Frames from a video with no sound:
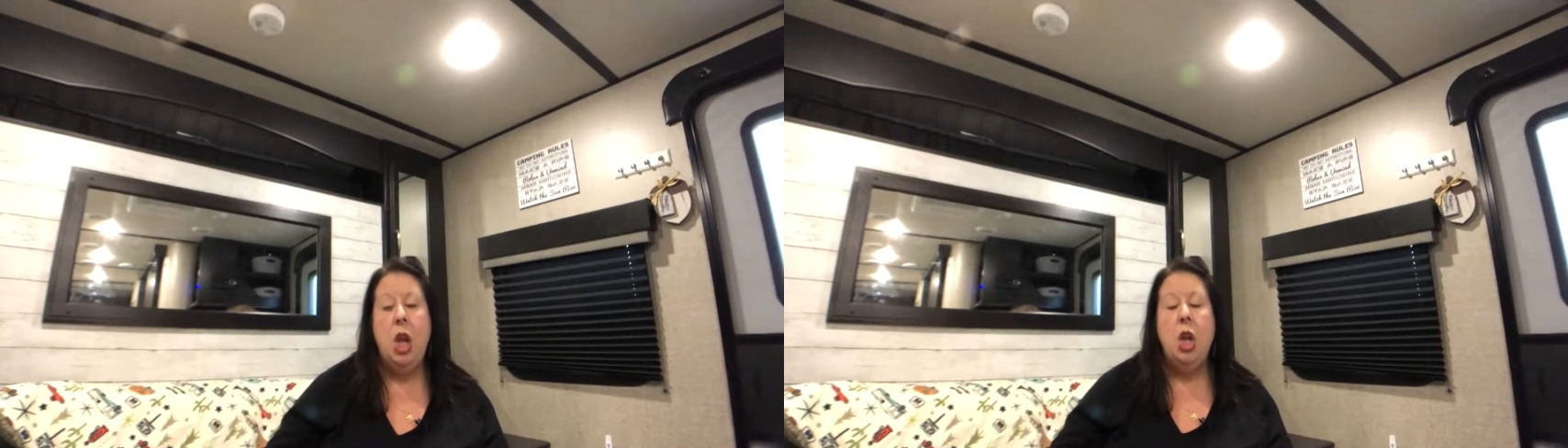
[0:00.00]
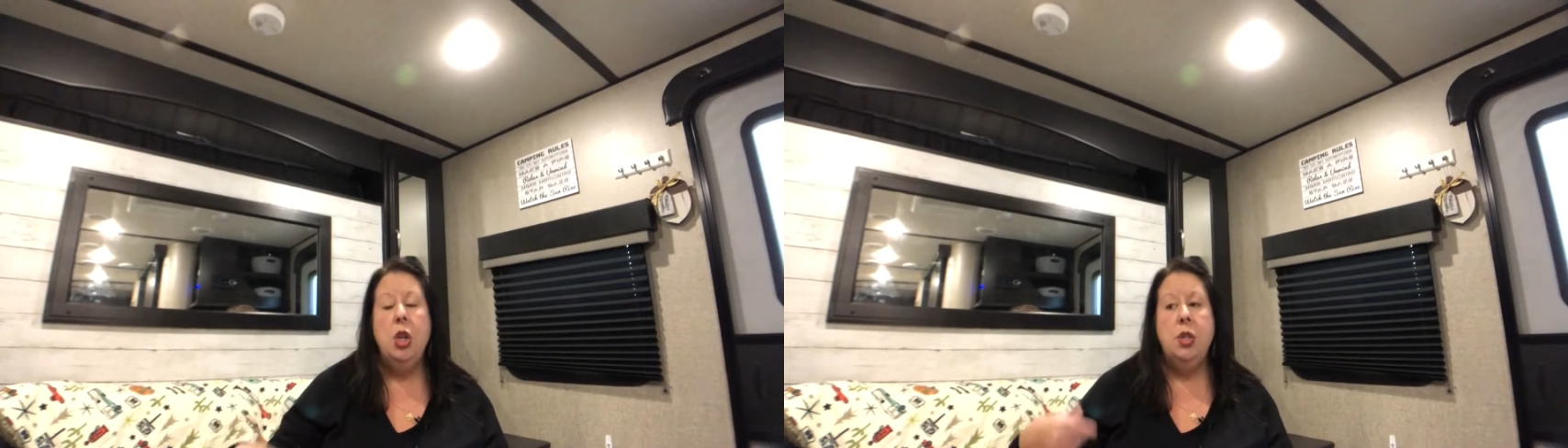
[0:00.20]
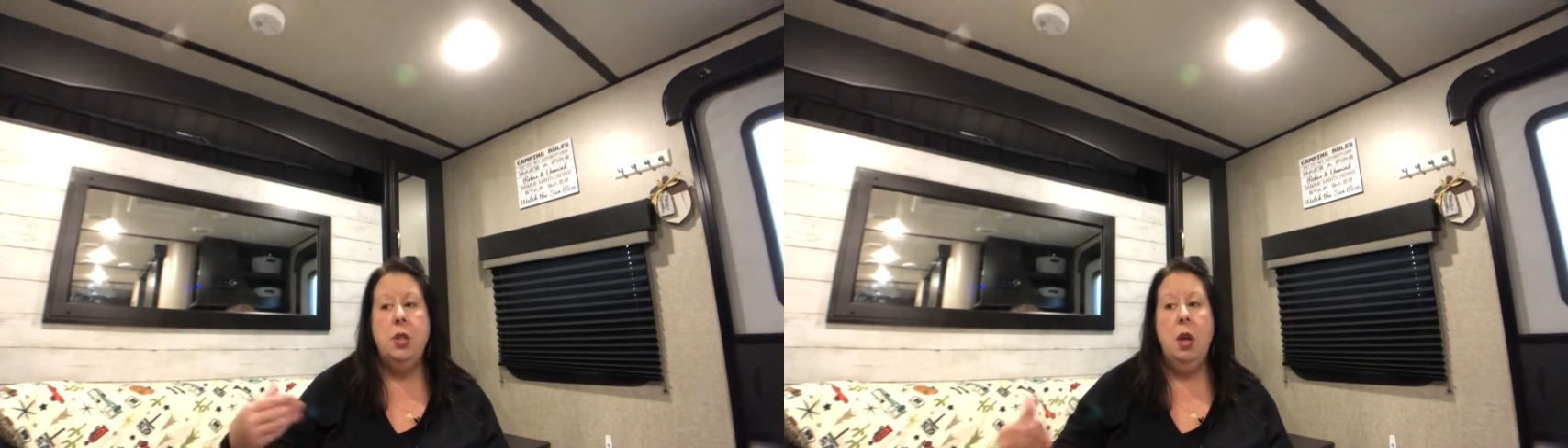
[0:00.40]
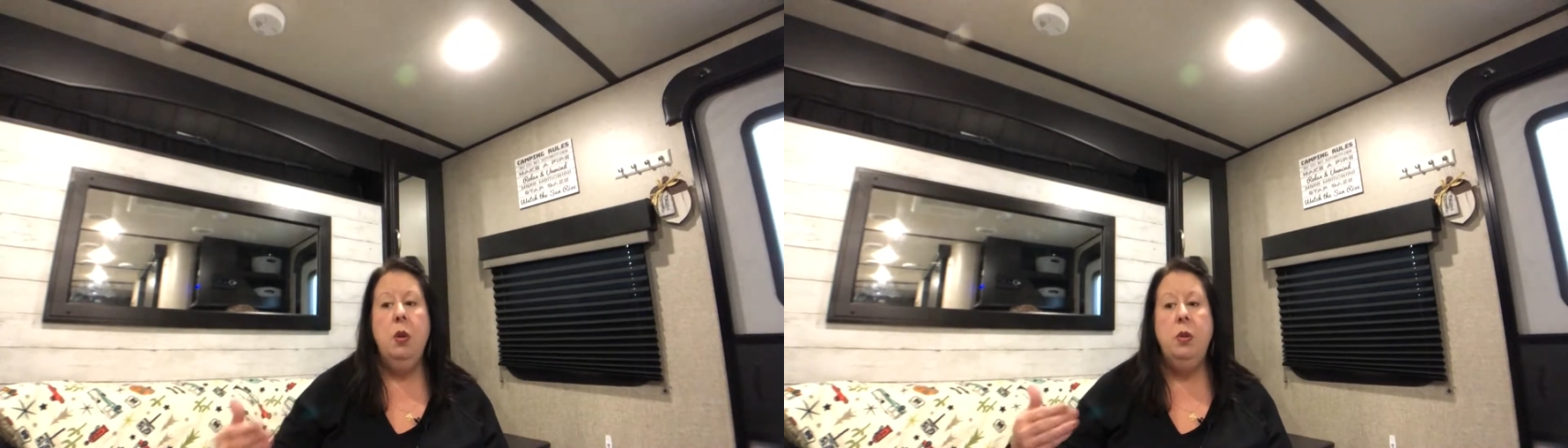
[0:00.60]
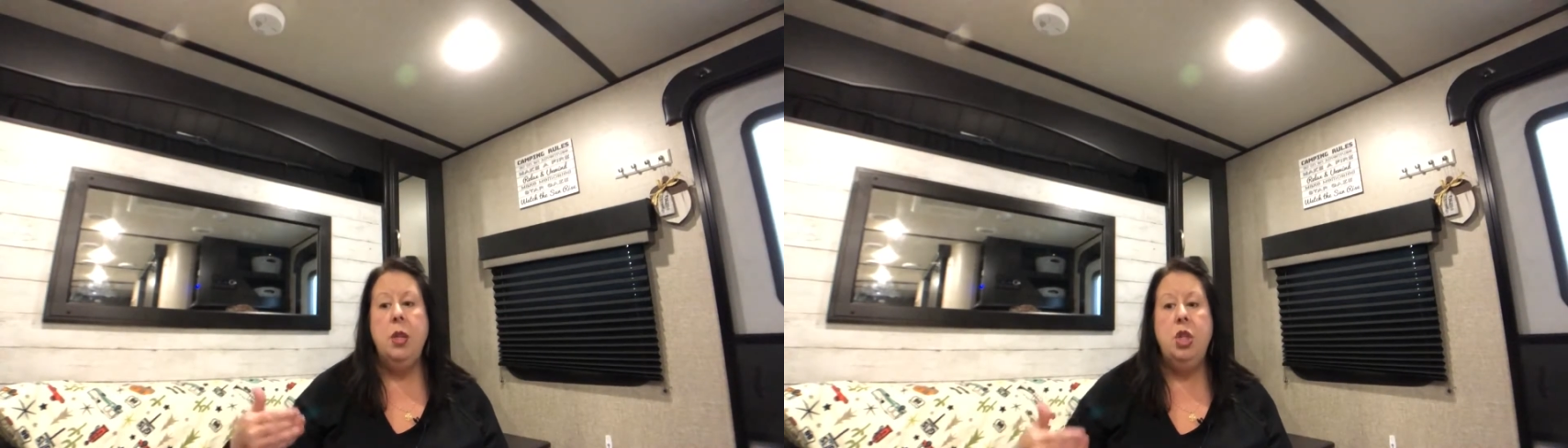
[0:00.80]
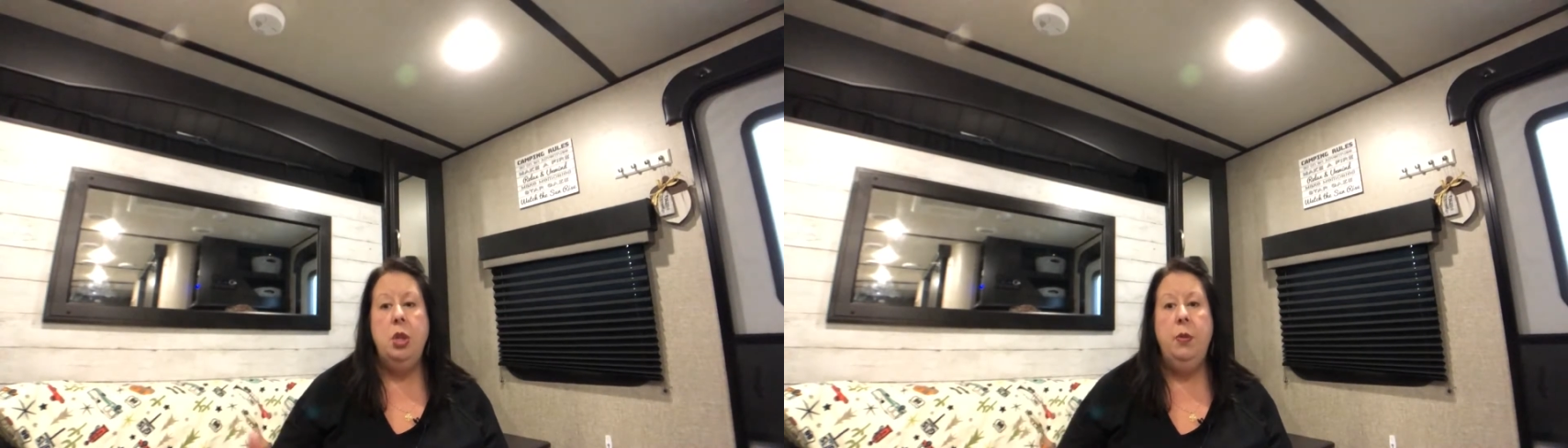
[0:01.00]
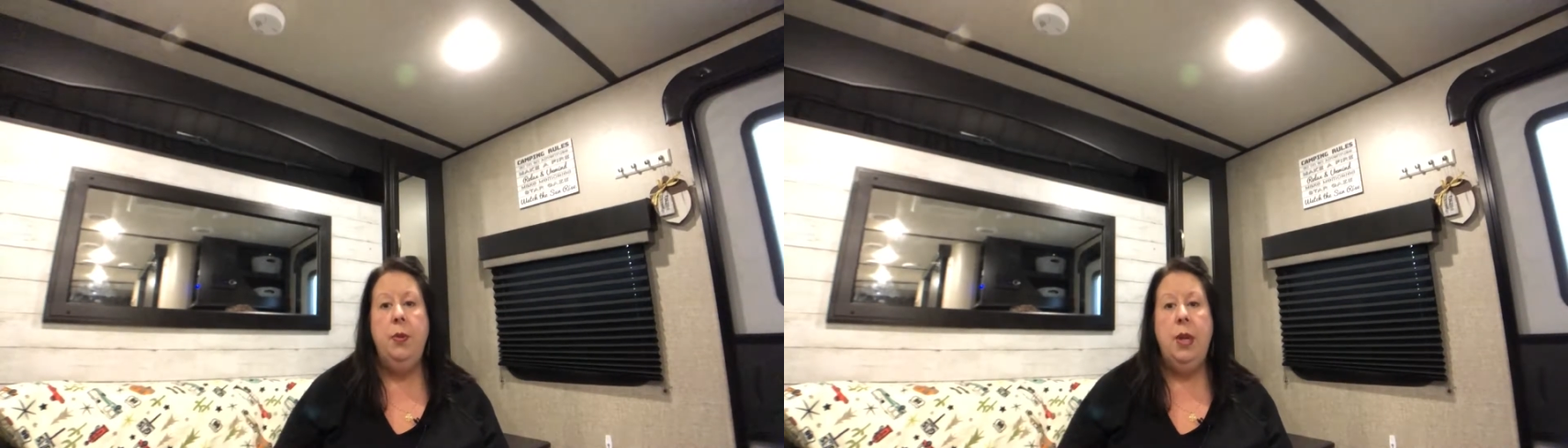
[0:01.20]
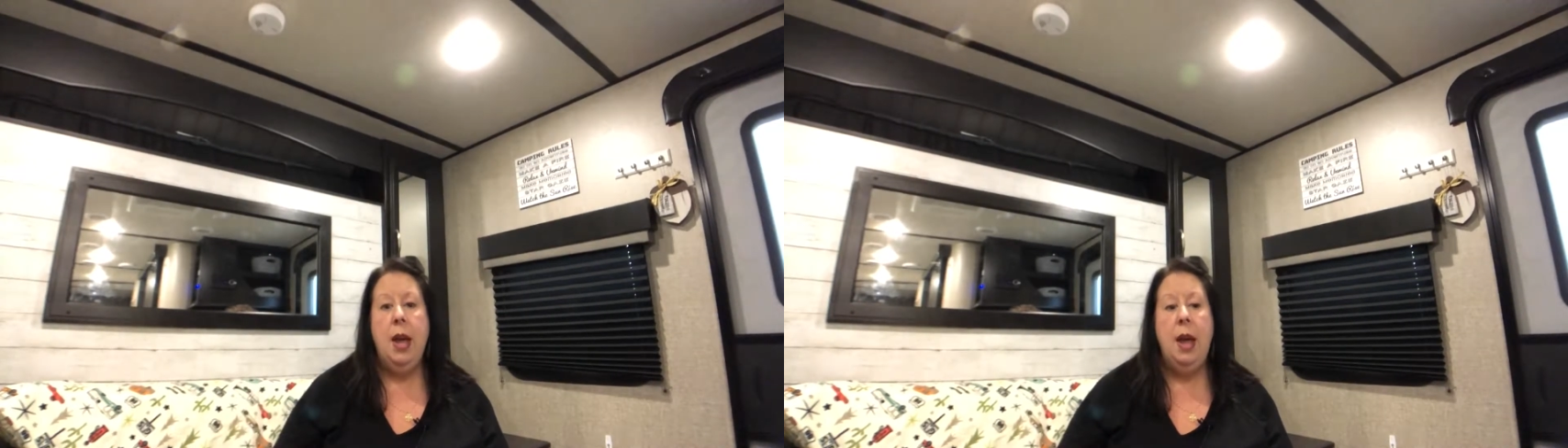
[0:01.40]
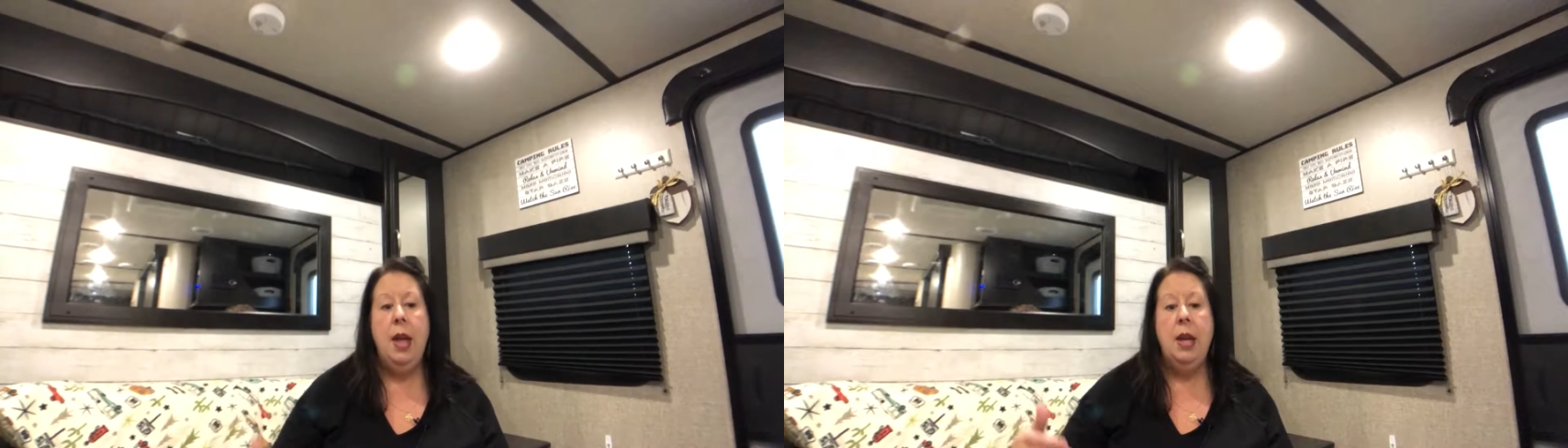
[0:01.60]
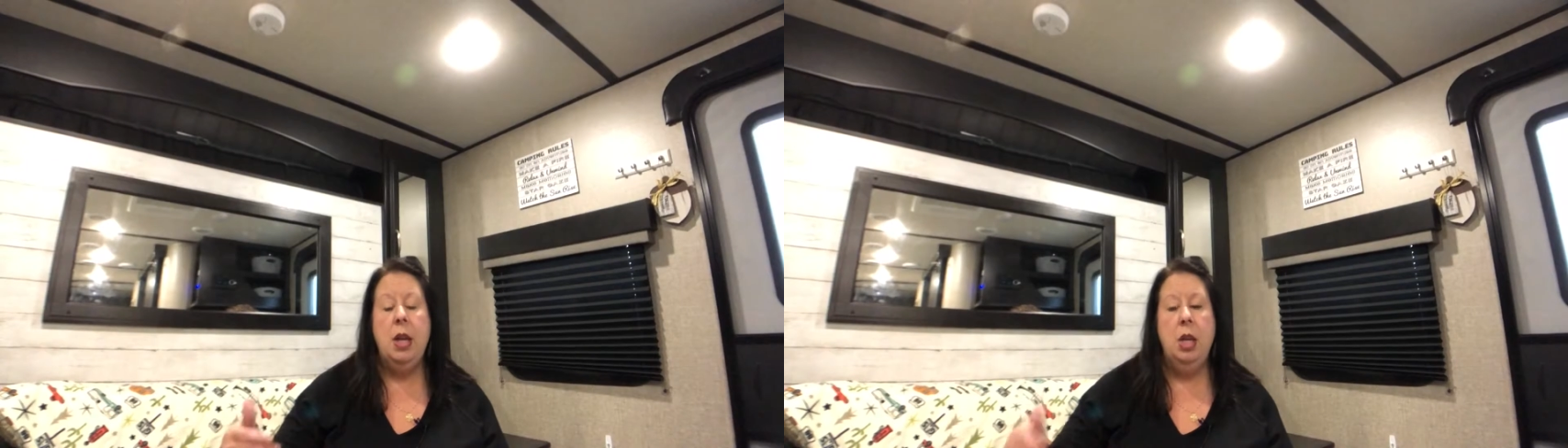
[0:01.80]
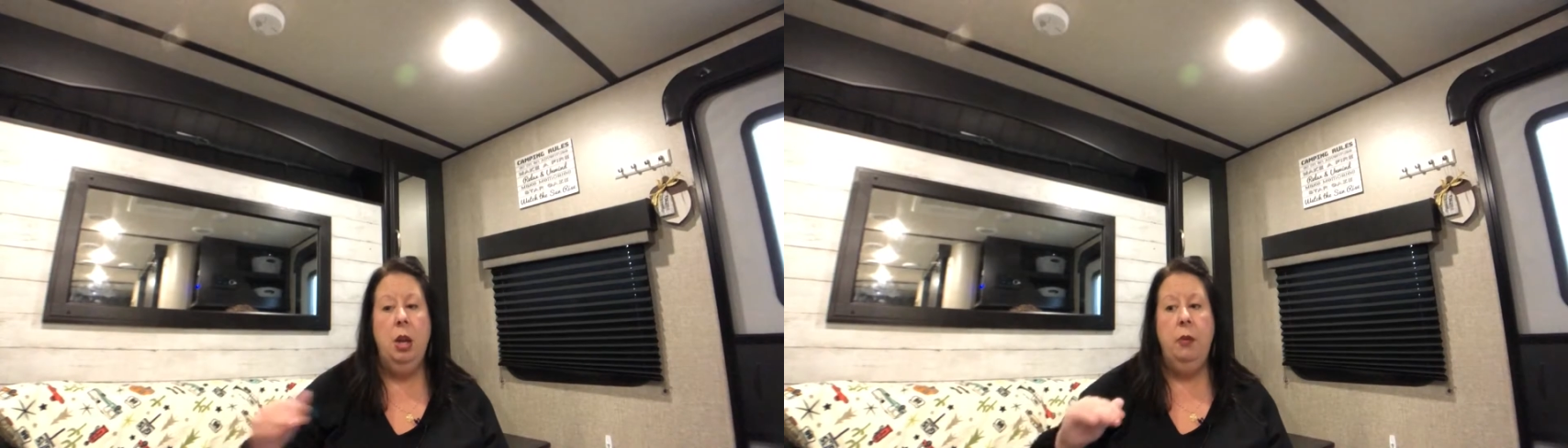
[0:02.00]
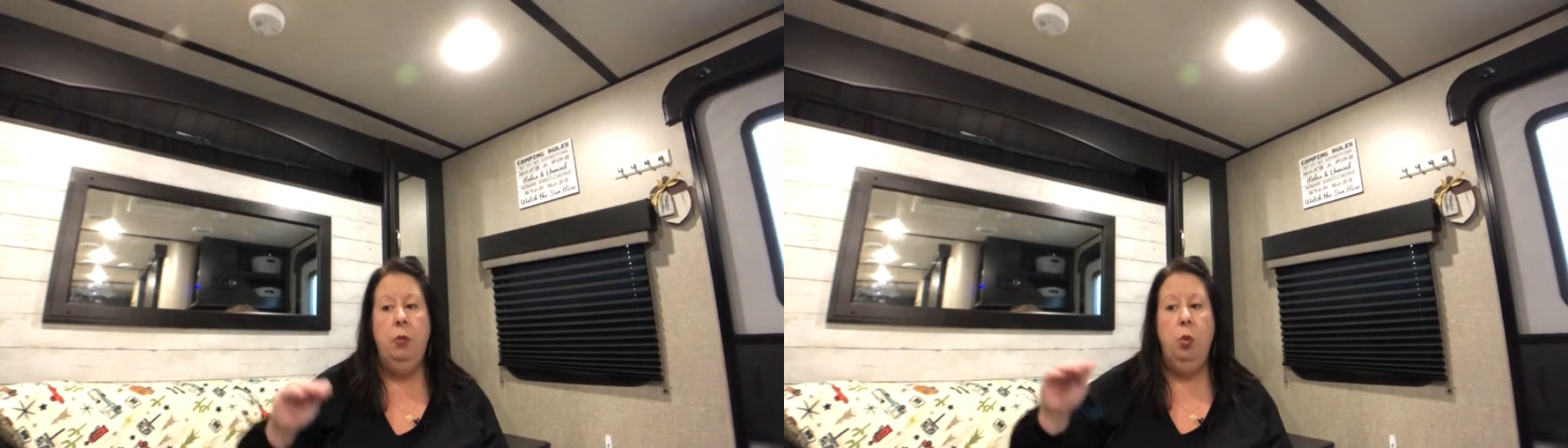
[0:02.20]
so that you've got enough